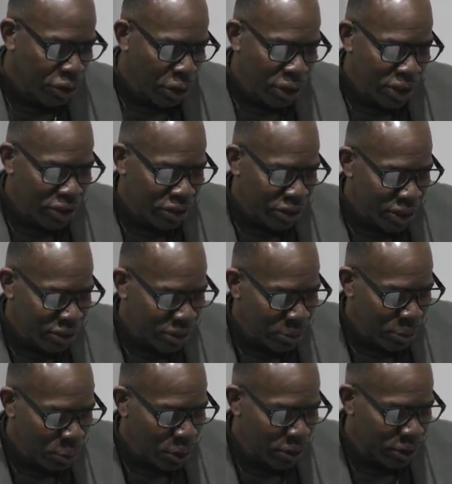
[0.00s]
Shirley
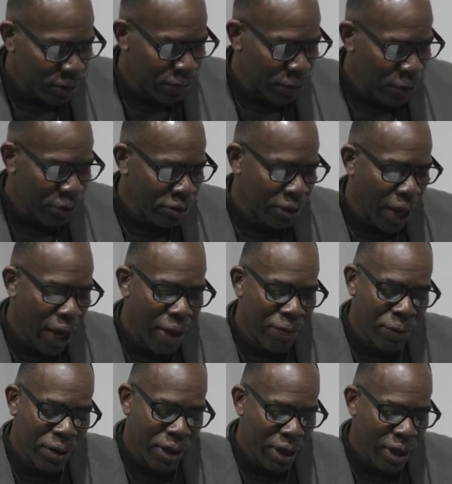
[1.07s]
Chisholm was the first
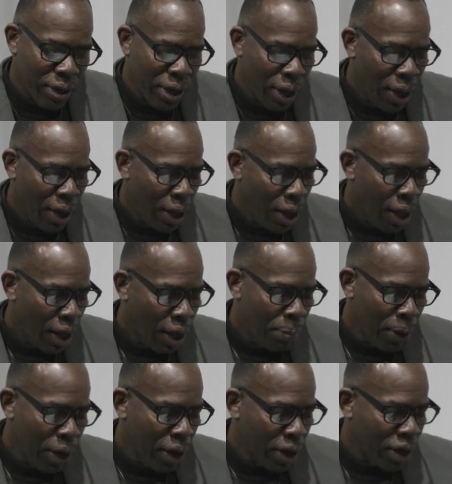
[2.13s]
African
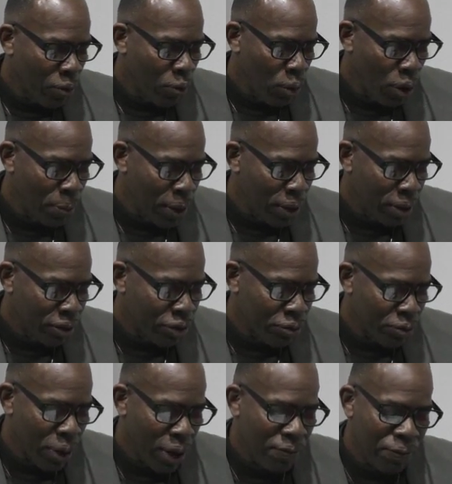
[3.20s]
American woman to
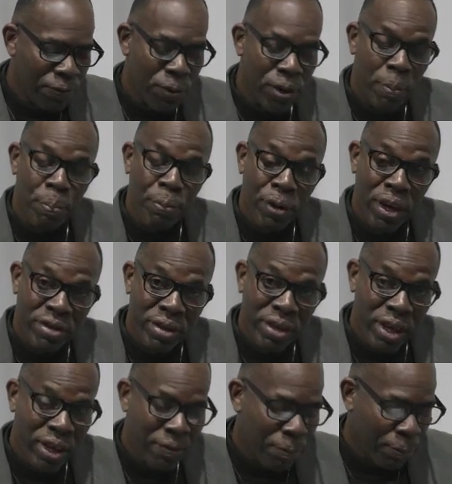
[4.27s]
run for the
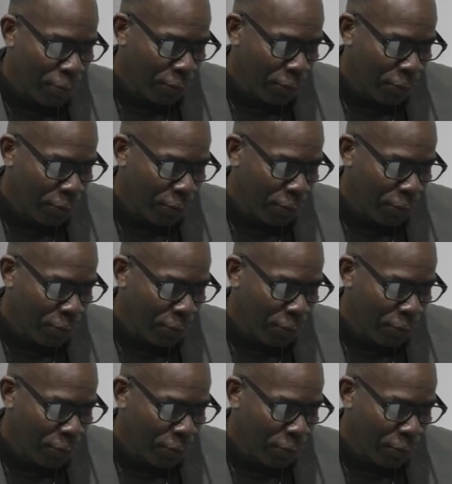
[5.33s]
president.